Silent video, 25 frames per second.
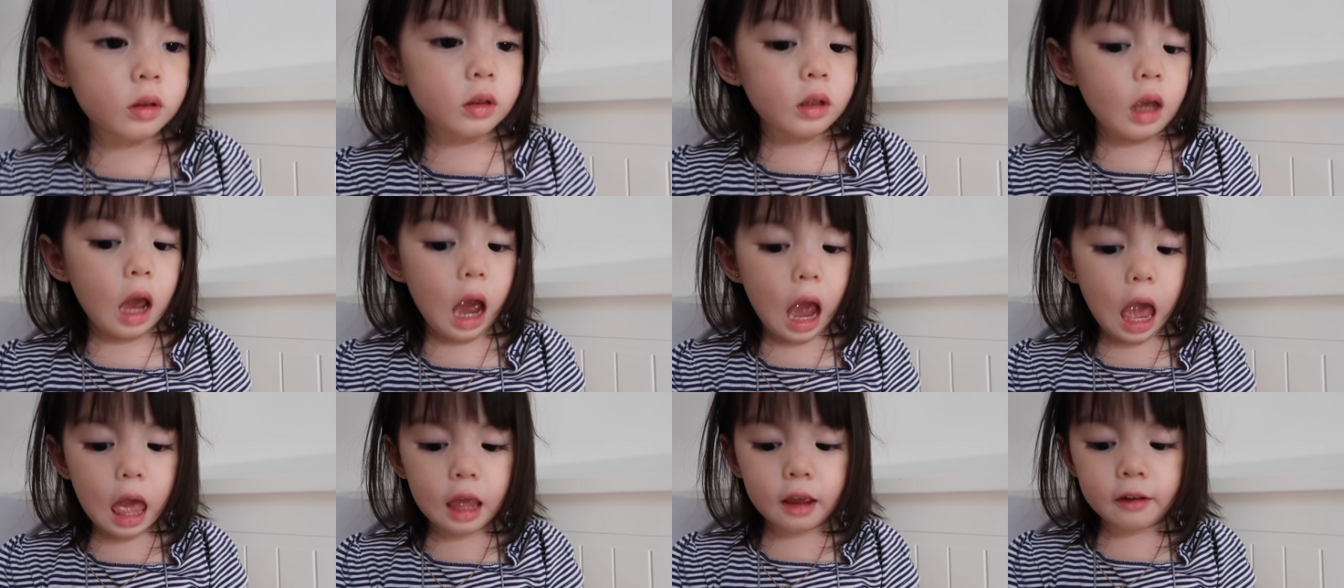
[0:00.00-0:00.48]
I
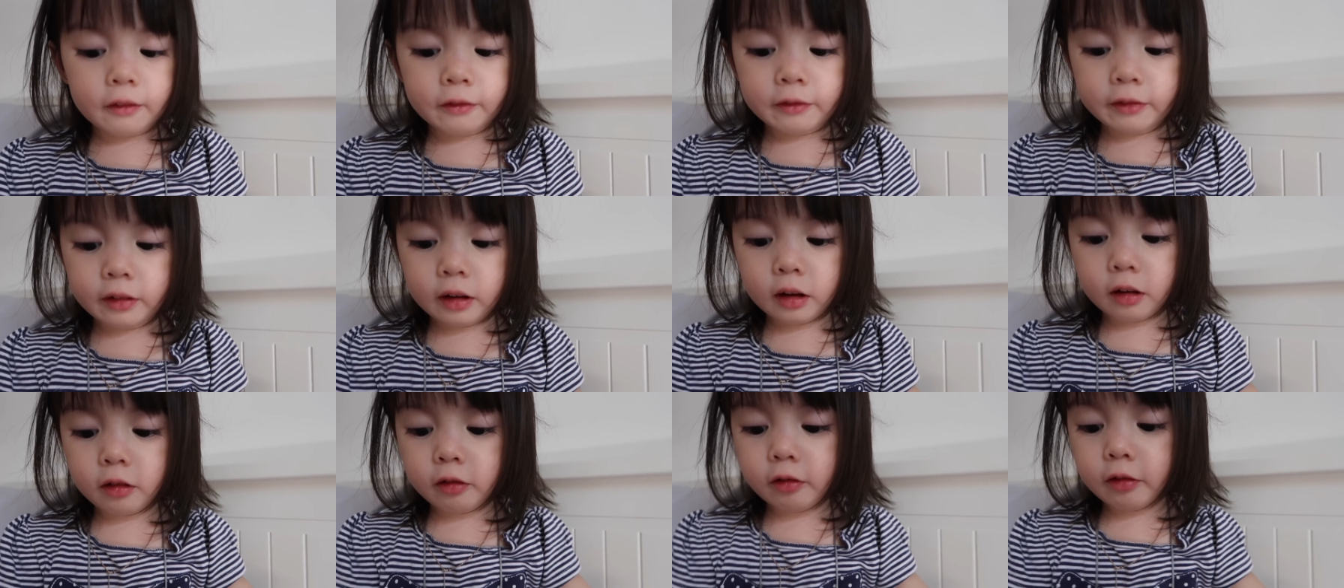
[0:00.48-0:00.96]

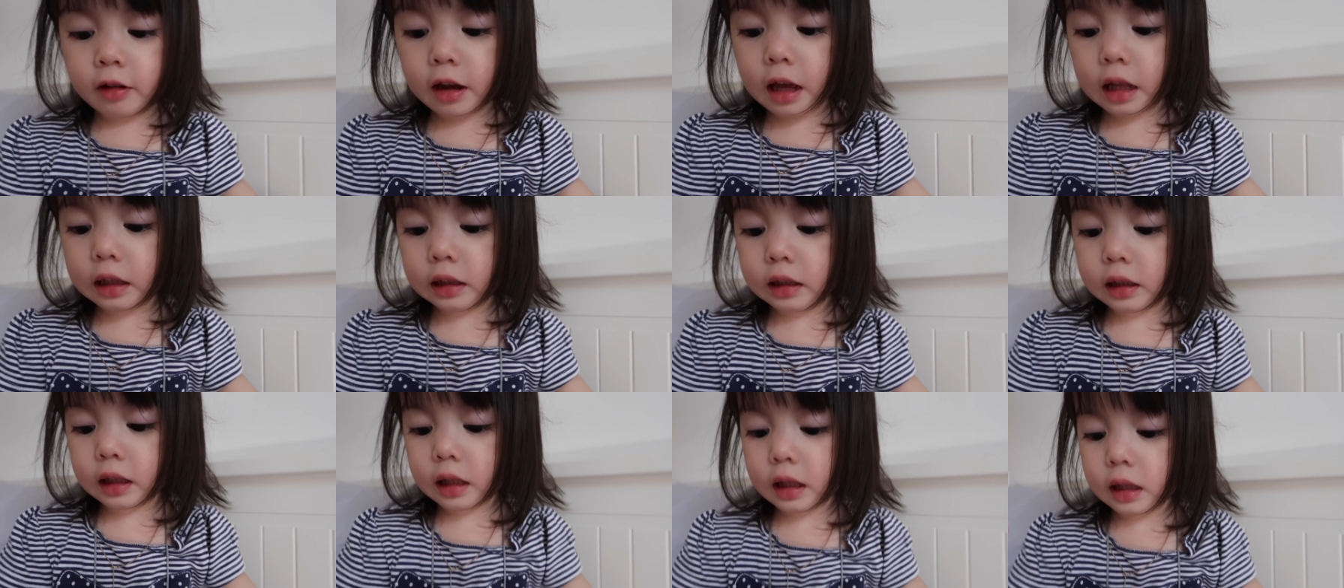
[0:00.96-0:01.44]

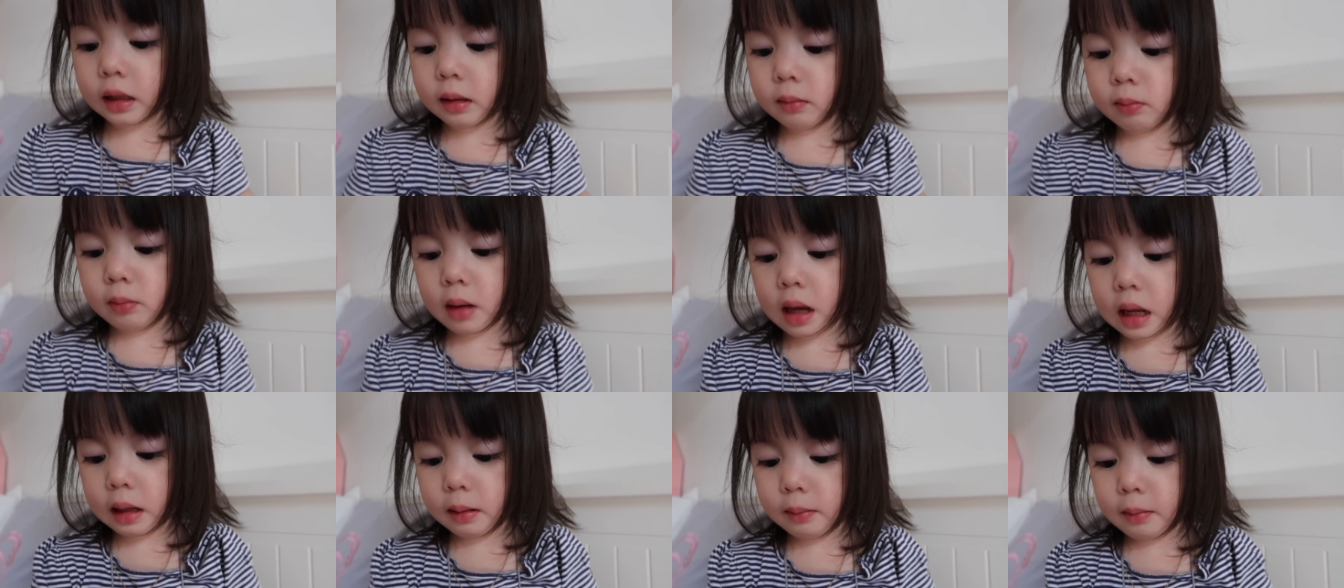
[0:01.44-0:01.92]
roll
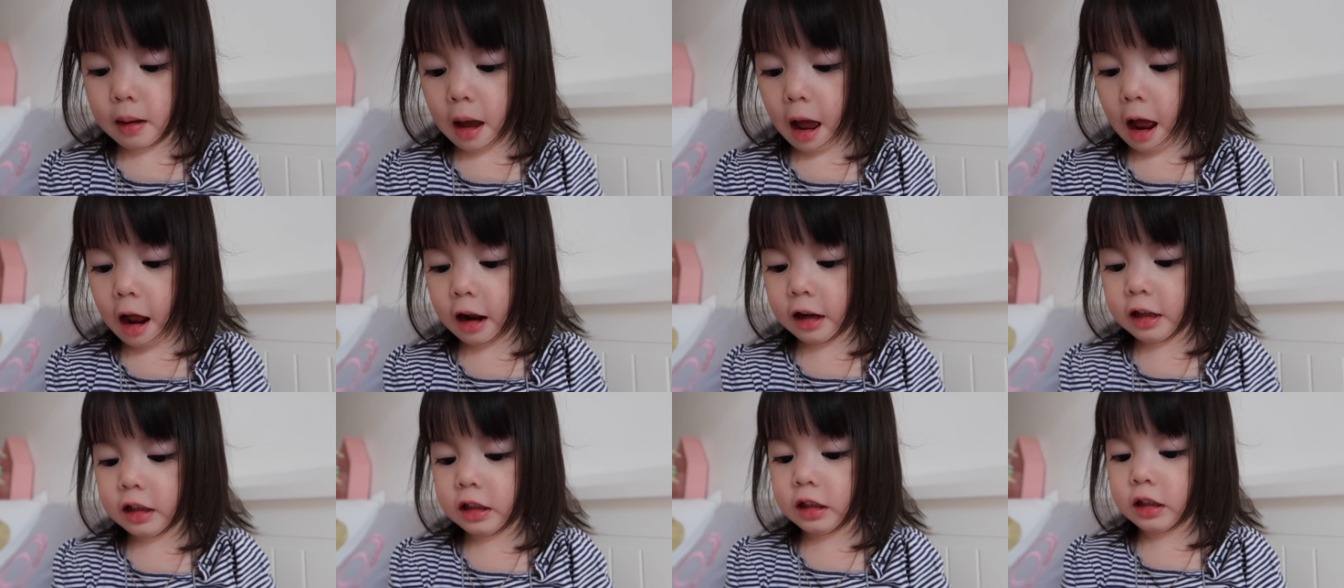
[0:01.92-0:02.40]
it in my
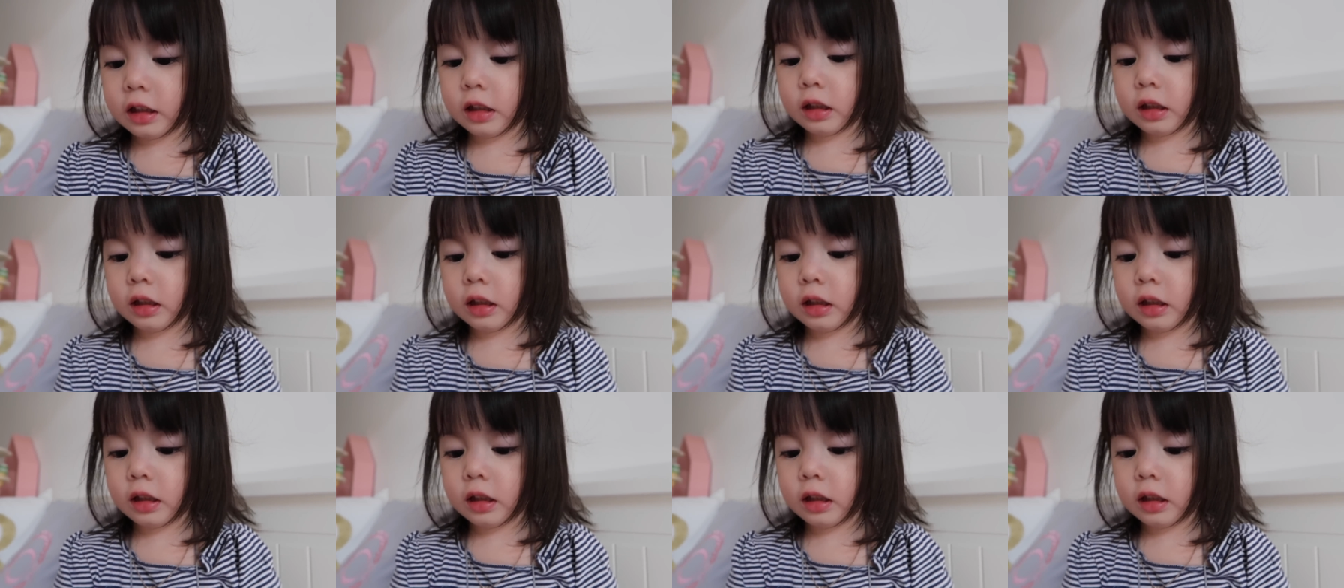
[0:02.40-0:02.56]
mouth.